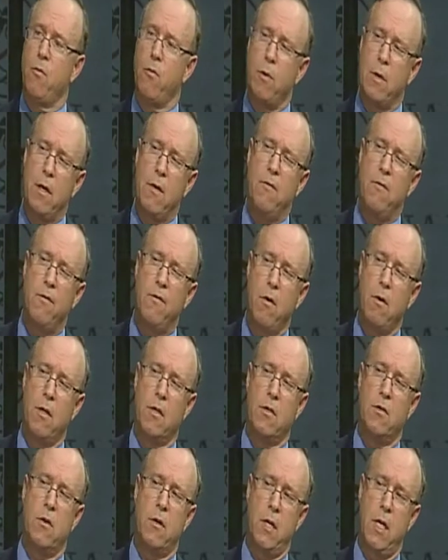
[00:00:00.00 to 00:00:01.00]
we're really
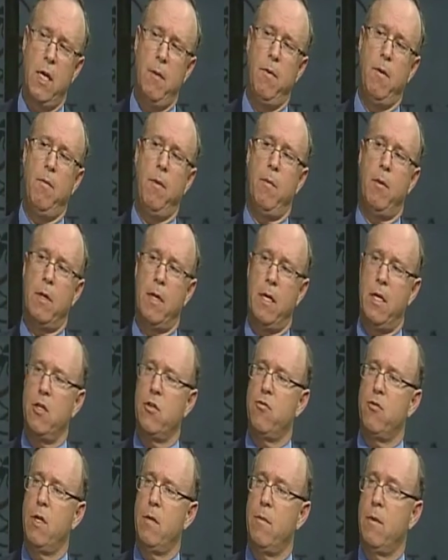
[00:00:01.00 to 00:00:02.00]
focused on keeping people
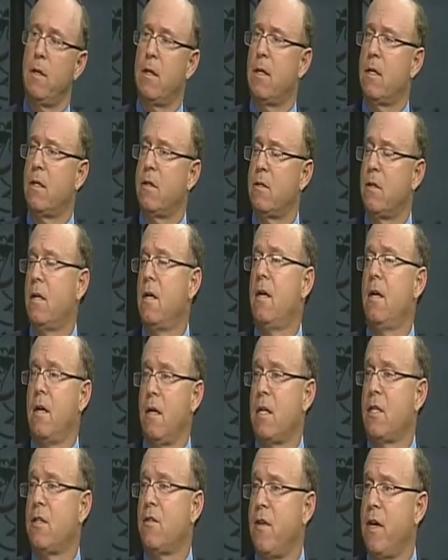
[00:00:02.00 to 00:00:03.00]
in treatment because,
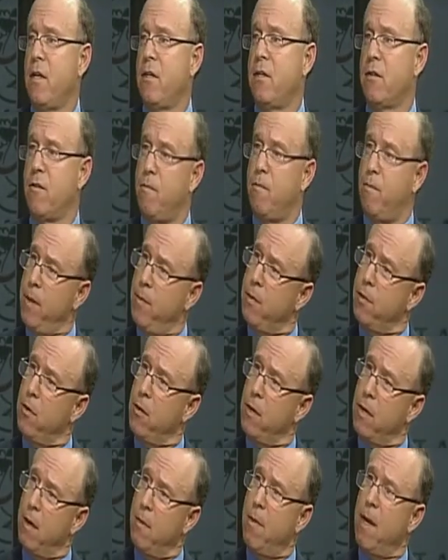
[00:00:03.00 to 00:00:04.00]
let's face it, if people
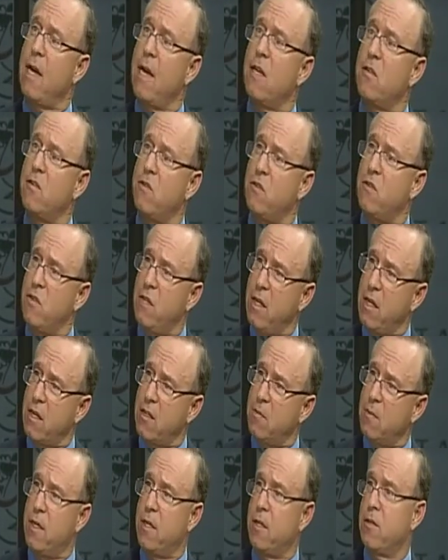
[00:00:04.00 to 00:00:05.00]
don't come back and see
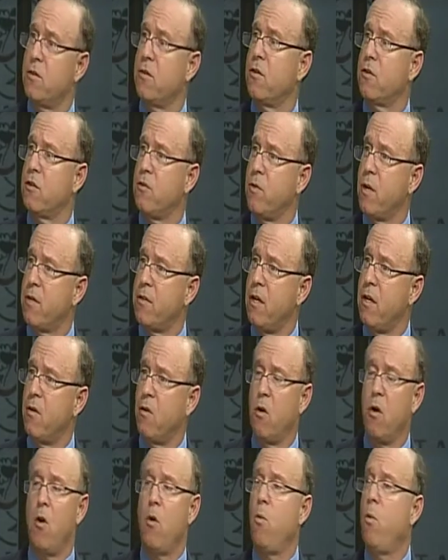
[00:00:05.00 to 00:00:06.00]
us because they're stressed
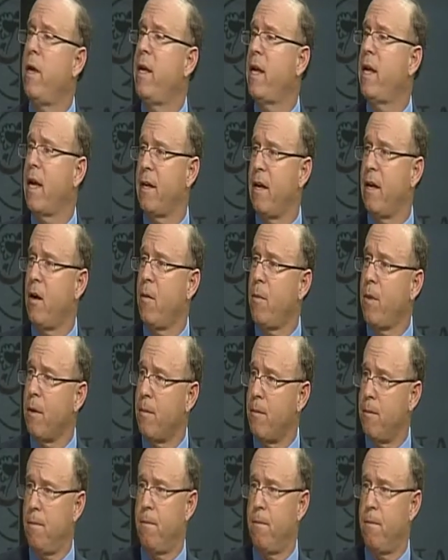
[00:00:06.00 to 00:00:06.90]
out, we can't help them.